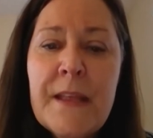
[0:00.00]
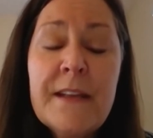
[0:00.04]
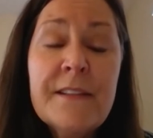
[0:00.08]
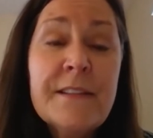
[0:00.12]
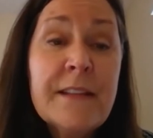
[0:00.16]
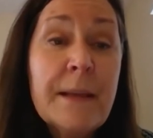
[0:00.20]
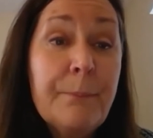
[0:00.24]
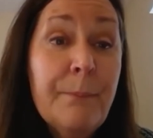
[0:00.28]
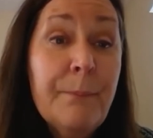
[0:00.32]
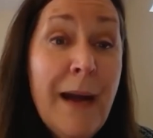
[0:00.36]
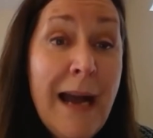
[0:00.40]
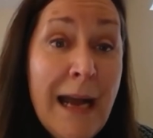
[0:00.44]

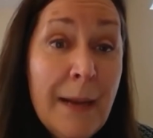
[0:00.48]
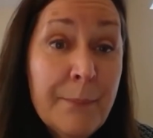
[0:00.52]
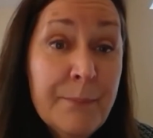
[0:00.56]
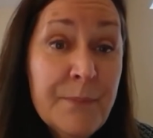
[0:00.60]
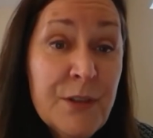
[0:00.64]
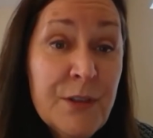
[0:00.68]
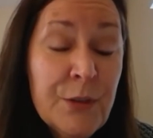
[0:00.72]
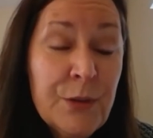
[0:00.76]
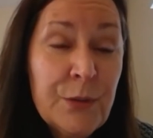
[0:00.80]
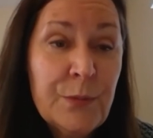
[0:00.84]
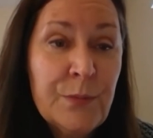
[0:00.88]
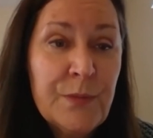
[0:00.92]
the pop
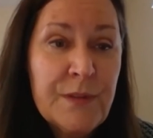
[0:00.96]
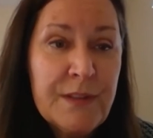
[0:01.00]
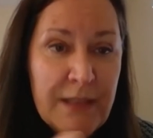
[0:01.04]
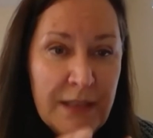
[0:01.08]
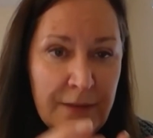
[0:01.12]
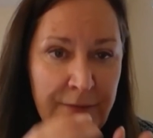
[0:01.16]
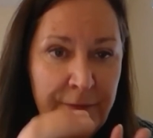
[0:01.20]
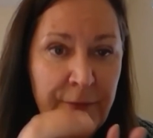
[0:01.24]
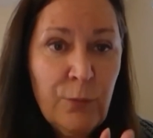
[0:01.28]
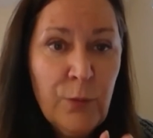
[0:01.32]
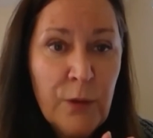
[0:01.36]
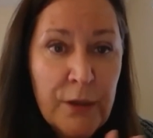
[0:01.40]
tunes
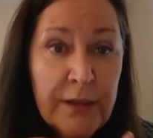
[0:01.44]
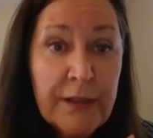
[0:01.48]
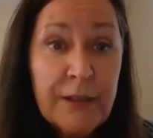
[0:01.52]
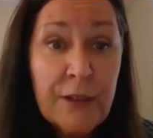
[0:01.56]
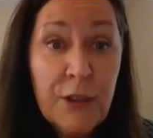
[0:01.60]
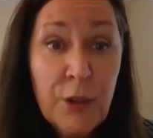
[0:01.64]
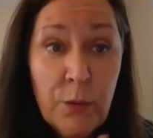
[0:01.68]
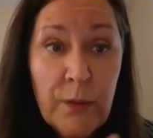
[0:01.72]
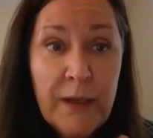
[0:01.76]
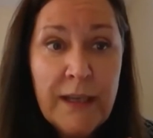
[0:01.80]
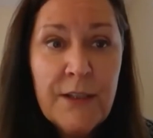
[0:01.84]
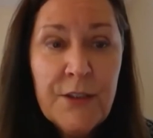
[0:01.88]
if we're in
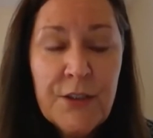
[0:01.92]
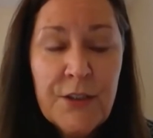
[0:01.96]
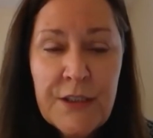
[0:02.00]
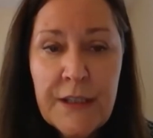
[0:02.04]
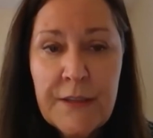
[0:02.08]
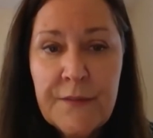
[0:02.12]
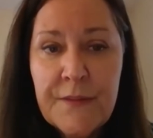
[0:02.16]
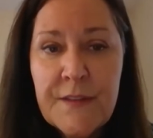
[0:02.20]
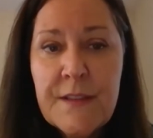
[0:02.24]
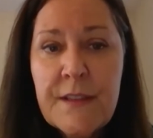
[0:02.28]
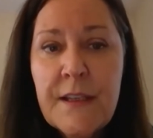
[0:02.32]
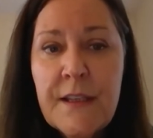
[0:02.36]
quick
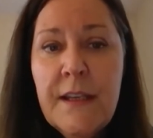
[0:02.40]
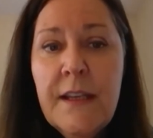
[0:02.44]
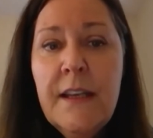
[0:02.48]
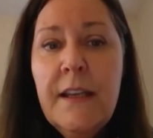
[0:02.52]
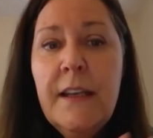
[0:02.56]
shifts.